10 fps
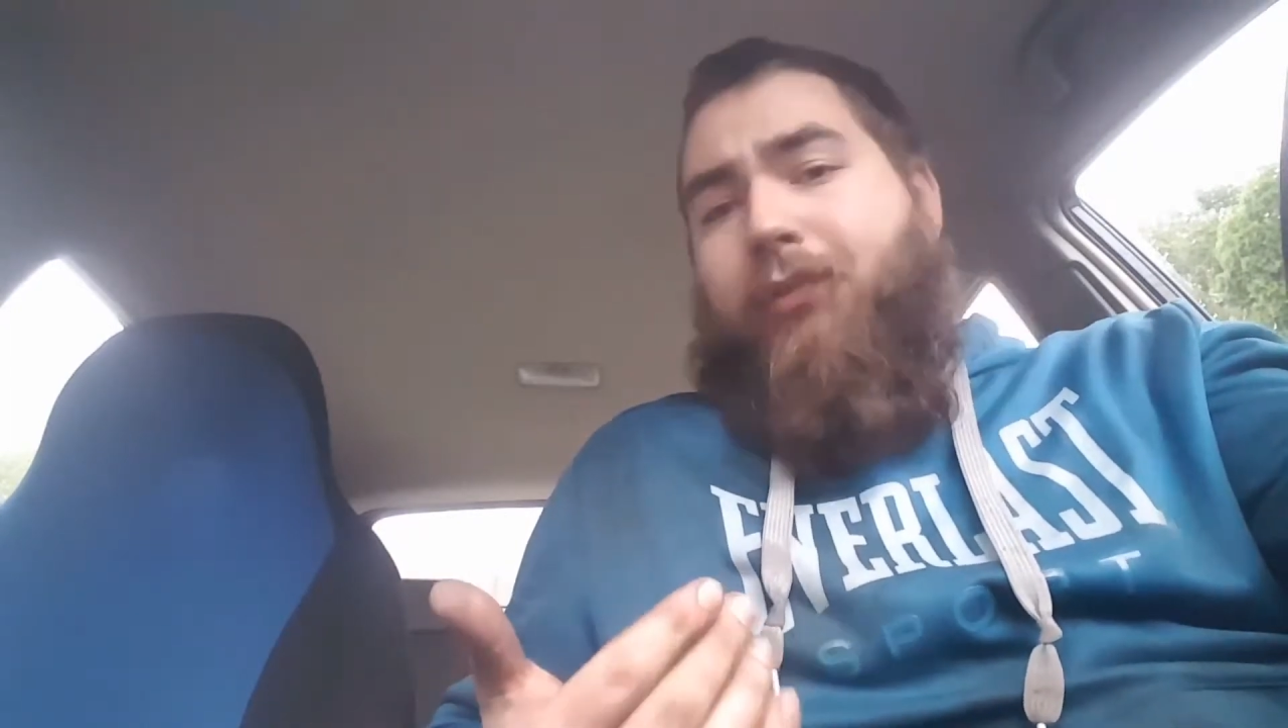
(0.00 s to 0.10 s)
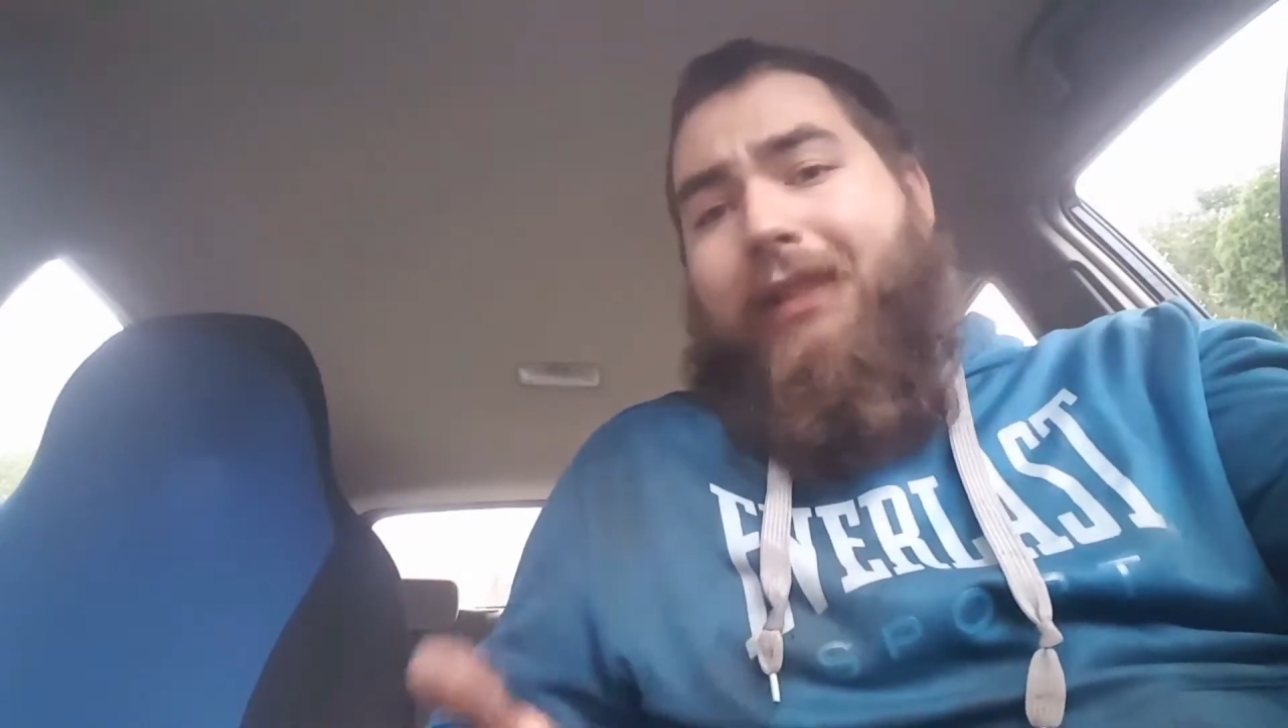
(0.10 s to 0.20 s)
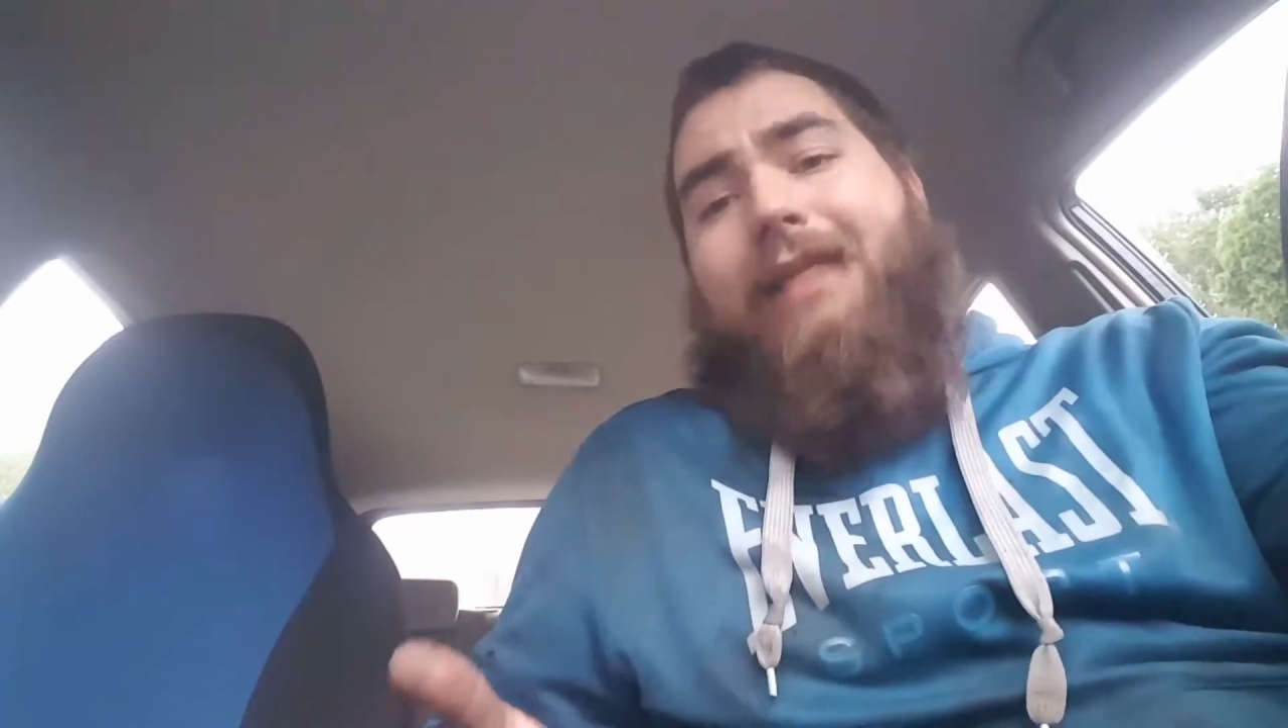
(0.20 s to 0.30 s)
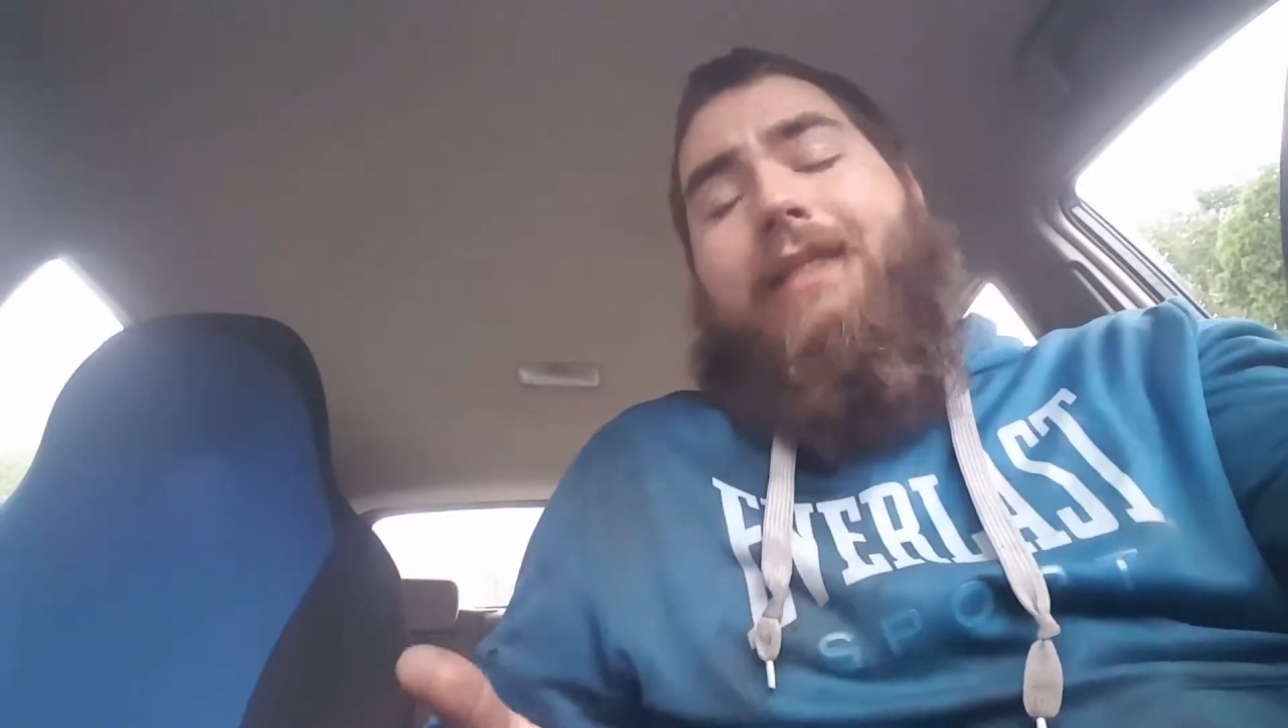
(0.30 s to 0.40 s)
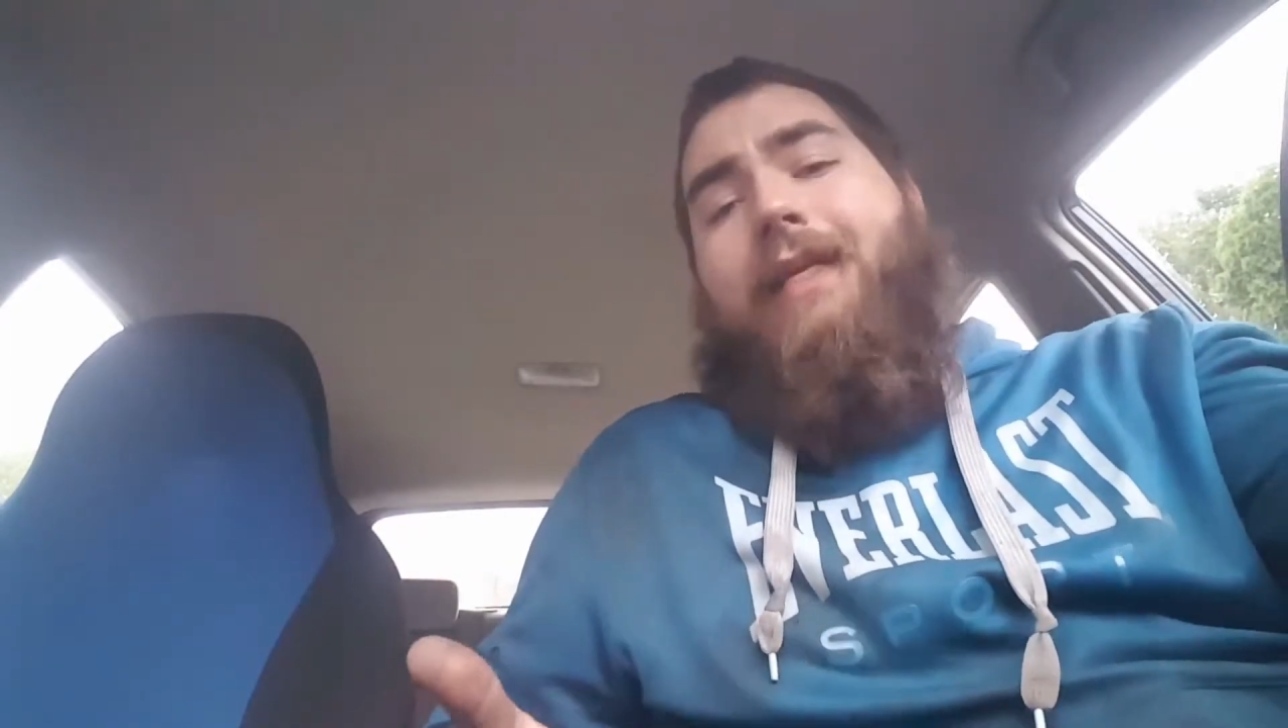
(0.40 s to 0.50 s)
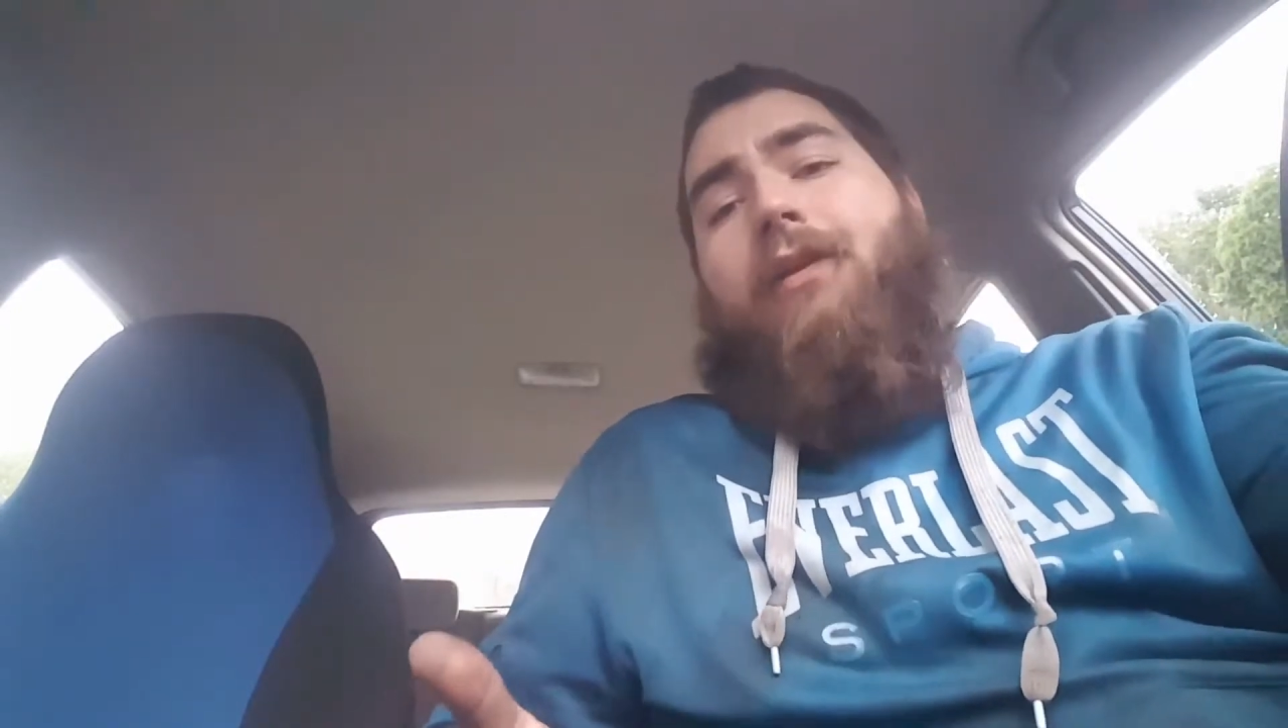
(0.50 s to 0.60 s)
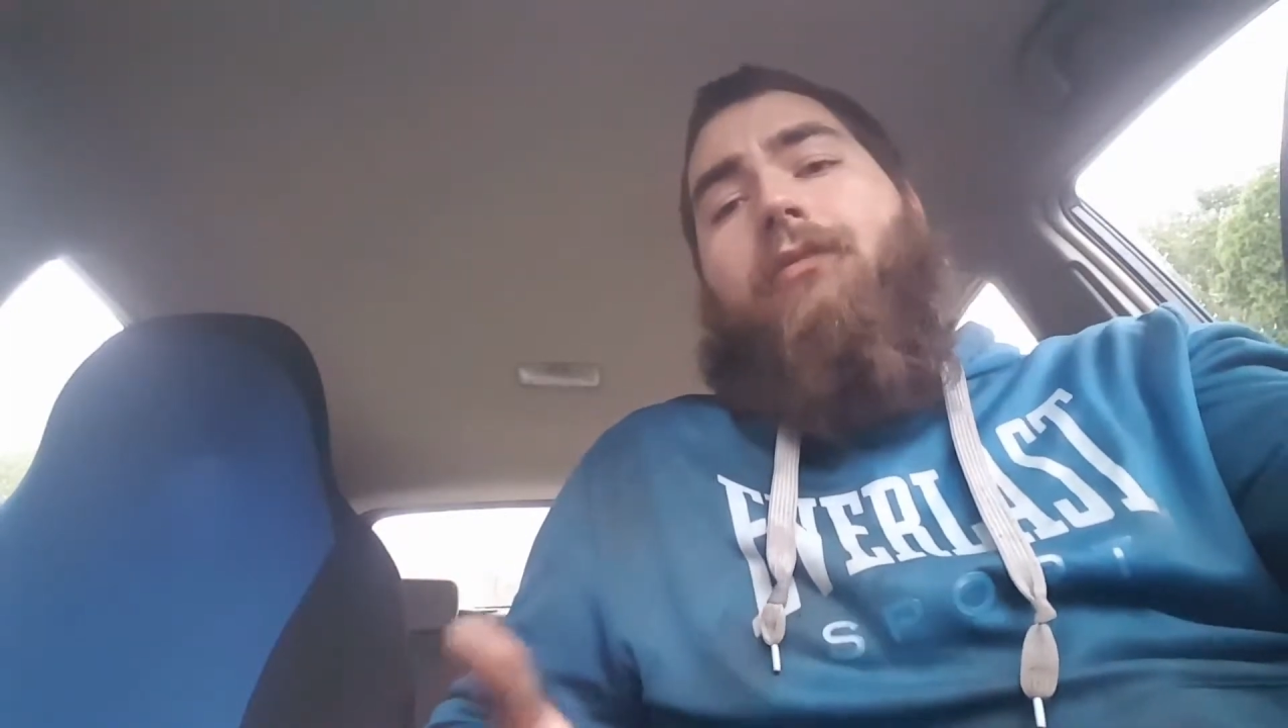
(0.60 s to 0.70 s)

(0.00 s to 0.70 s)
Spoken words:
plenty